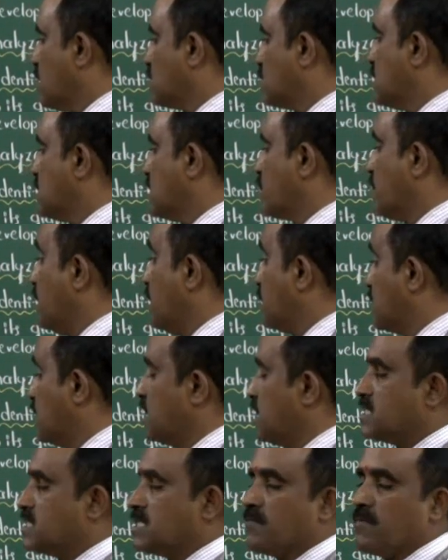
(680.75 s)
tells that,
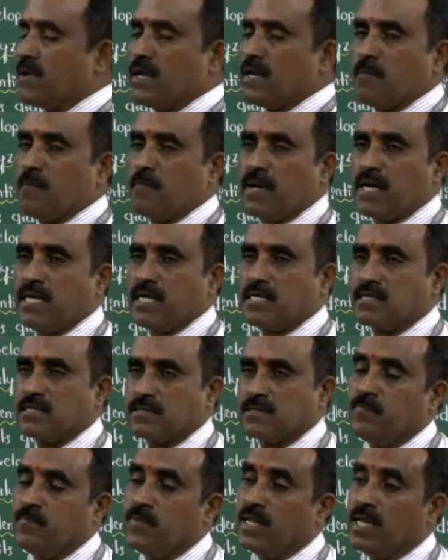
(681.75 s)
multidisciplinary
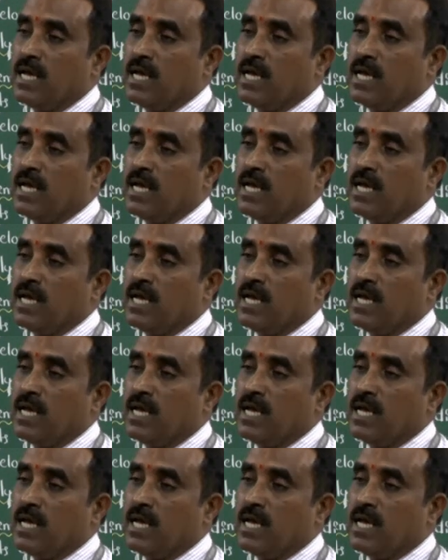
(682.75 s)
applications.